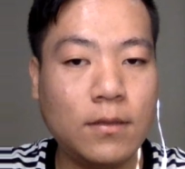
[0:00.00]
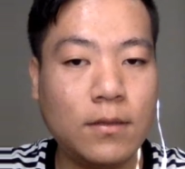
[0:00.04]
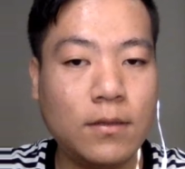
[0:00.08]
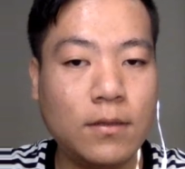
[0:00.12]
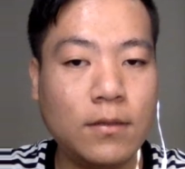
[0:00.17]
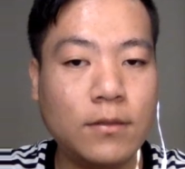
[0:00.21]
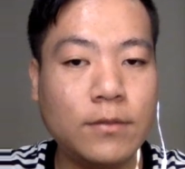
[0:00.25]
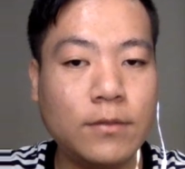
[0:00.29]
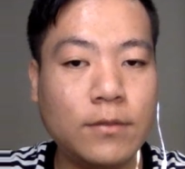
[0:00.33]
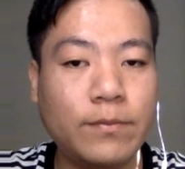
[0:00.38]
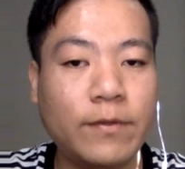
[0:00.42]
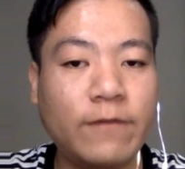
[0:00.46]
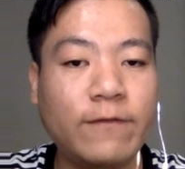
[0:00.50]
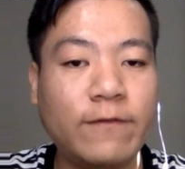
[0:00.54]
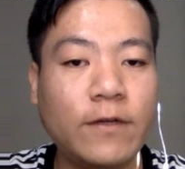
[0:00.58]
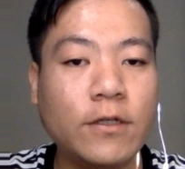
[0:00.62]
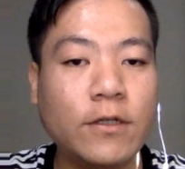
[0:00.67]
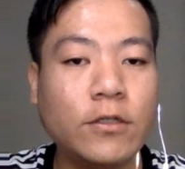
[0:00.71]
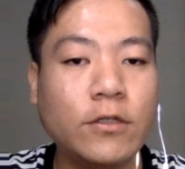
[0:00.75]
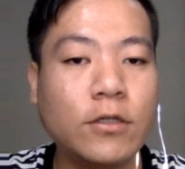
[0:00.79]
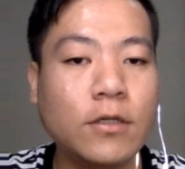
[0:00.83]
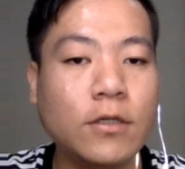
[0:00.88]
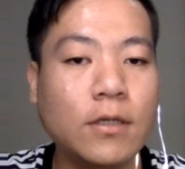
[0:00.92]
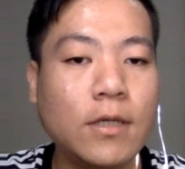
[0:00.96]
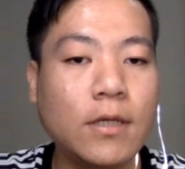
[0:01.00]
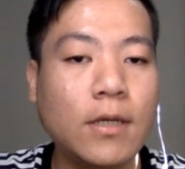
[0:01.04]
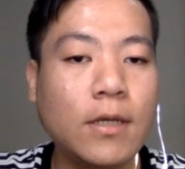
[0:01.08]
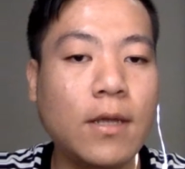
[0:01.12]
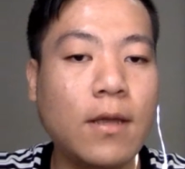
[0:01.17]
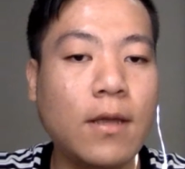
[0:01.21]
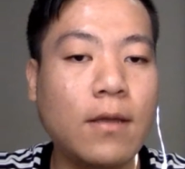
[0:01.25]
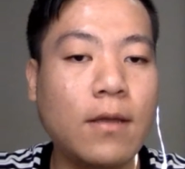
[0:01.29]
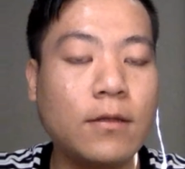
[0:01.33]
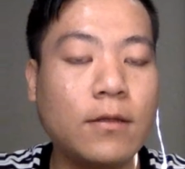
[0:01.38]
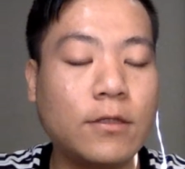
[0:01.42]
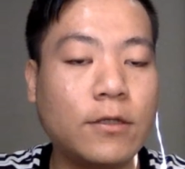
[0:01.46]
Superficially,
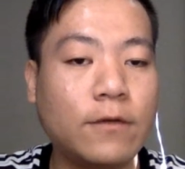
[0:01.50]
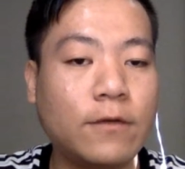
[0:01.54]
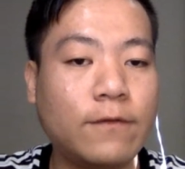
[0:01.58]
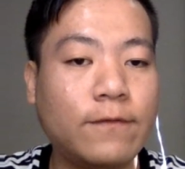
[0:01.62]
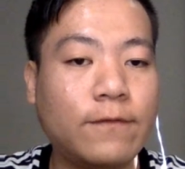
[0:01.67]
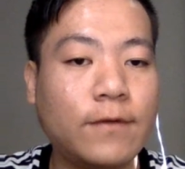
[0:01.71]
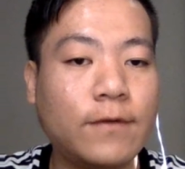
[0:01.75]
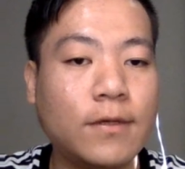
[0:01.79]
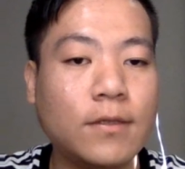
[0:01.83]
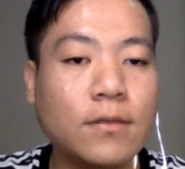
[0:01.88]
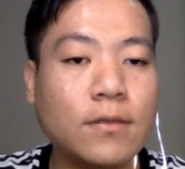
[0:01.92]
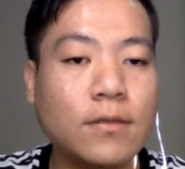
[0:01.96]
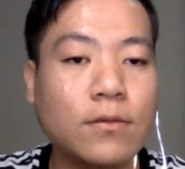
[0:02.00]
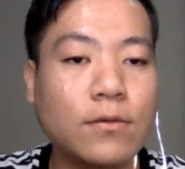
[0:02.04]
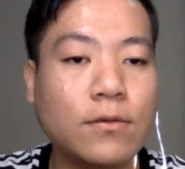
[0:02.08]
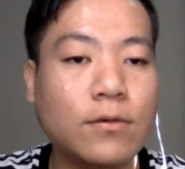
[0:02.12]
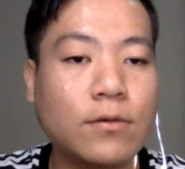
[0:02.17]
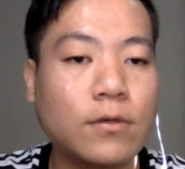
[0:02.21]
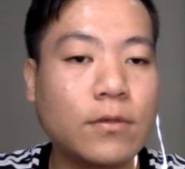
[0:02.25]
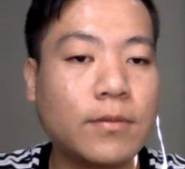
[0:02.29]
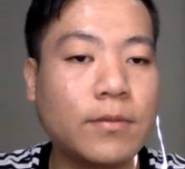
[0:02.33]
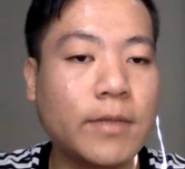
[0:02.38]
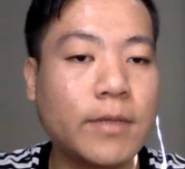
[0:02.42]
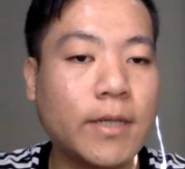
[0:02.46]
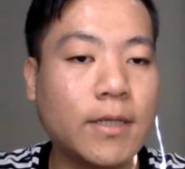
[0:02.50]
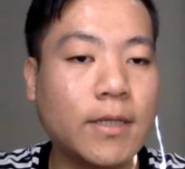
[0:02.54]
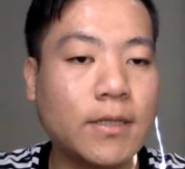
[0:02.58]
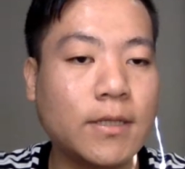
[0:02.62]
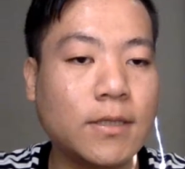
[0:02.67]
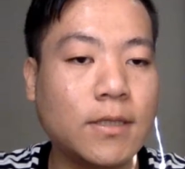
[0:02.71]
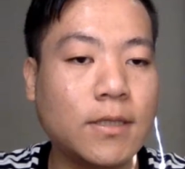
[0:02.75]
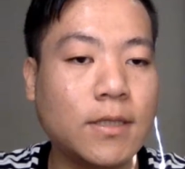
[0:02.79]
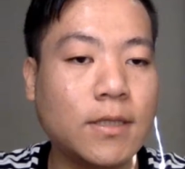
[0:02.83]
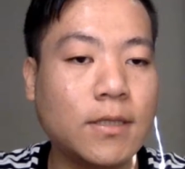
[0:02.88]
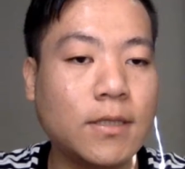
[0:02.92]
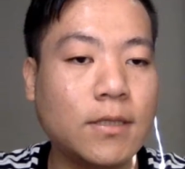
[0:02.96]
the first group
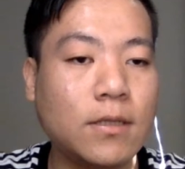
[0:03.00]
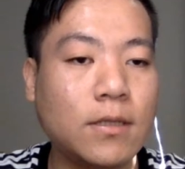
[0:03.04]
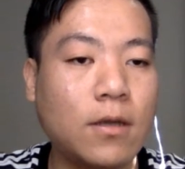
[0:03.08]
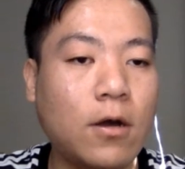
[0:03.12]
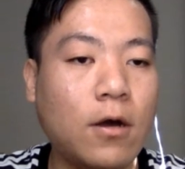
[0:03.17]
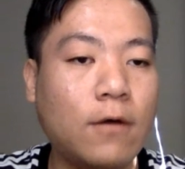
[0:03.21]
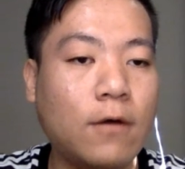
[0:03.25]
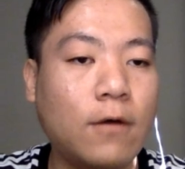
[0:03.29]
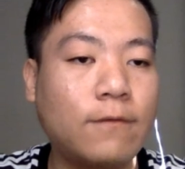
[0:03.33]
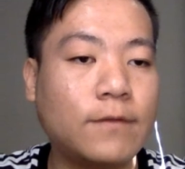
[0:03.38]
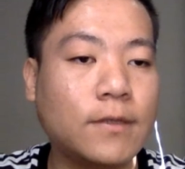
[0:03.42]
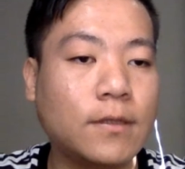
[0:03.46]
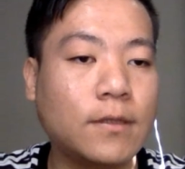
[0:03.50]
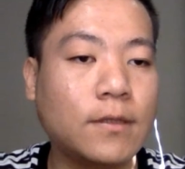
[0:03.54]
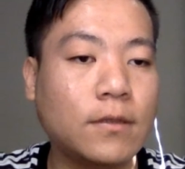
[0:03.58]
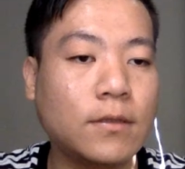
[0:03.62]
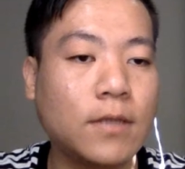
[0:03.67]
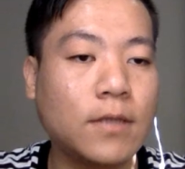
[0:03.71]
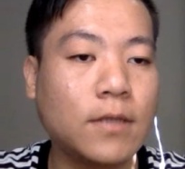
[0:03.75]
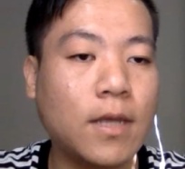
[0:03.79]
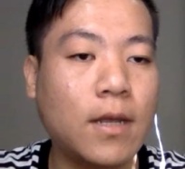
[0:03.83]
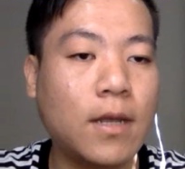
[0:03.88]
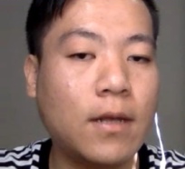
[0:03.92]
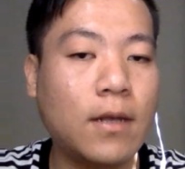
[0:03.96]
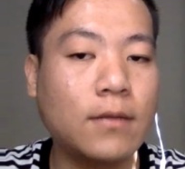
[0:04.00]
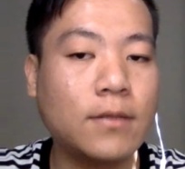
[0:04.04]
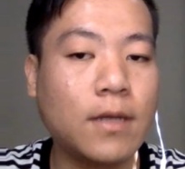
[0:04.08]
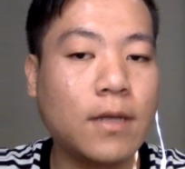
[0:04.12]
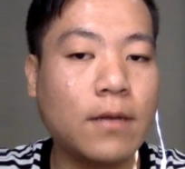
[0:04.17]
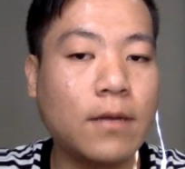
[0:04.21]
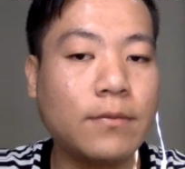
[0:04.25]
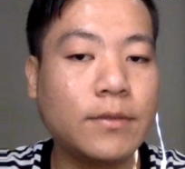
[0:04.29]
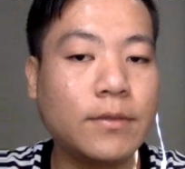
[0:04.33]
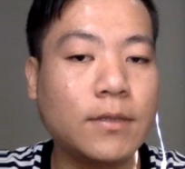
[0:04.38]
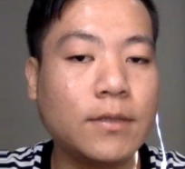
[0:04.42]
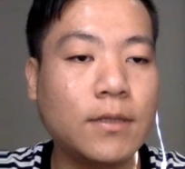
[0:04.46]
consists of those
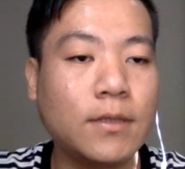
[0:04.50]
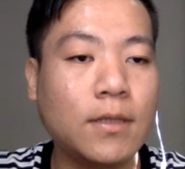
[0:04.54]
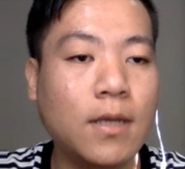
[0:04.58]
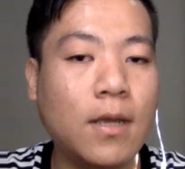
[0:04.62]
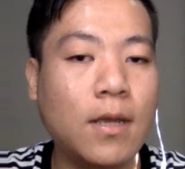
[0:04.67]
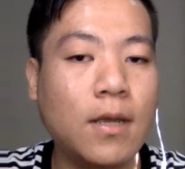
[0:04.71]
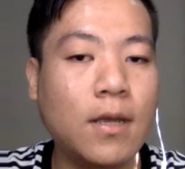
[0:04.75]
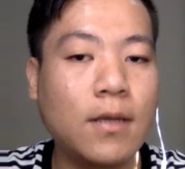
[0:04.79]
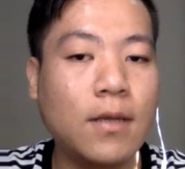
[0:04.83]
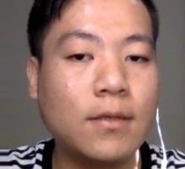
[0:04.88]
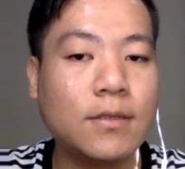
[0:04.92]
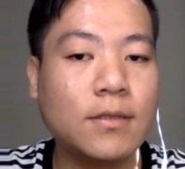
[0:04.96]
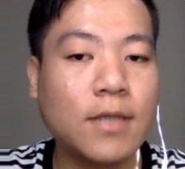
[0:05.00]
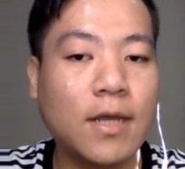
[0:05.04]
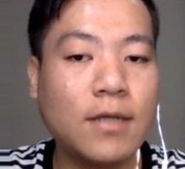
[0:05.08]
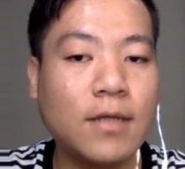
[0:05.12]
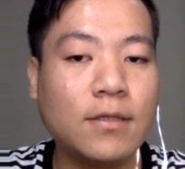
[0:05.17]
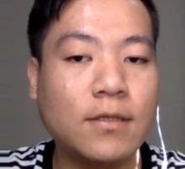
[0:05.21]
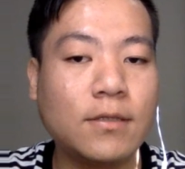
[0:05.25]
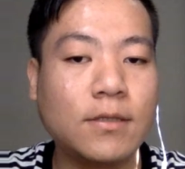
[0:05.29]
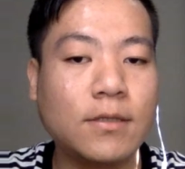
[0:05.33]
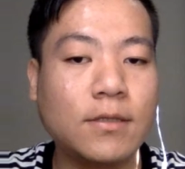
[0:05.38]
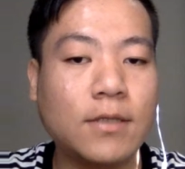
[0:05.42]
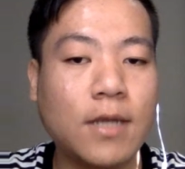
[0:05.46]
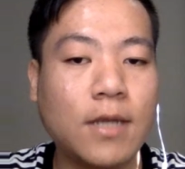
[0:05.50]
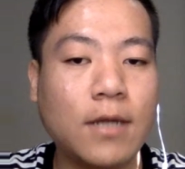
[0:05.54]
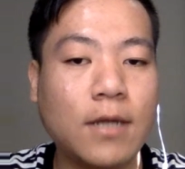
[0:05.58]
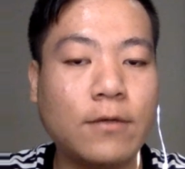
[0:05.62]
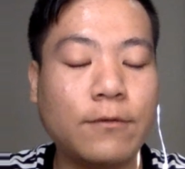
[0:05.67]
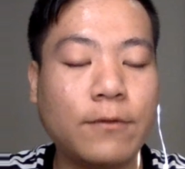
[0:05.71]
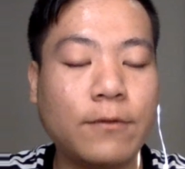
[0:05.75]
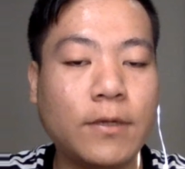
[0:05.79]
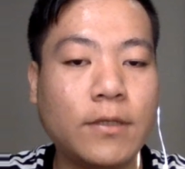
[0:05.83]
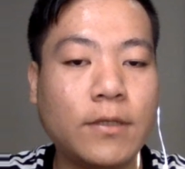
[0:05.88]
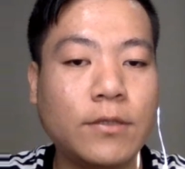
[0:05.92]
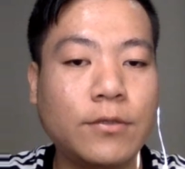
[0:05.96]
sums that start
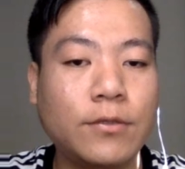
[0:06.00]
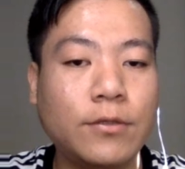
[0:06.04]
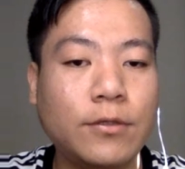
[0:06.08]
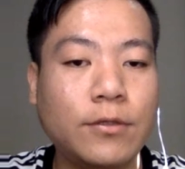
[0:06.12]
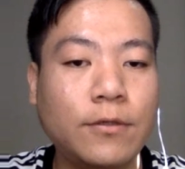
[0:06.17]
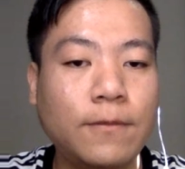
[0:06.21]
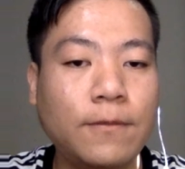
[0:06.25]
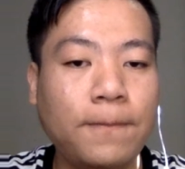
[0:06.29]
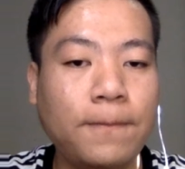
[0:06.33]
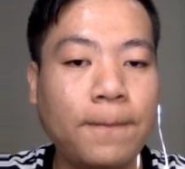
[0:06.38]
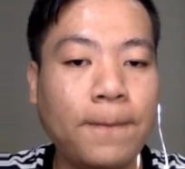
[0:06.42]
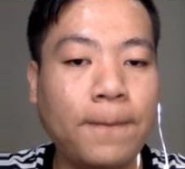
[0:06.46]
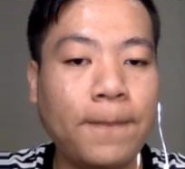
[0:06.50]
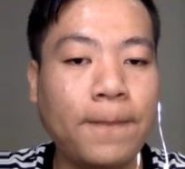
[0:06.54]
with 2,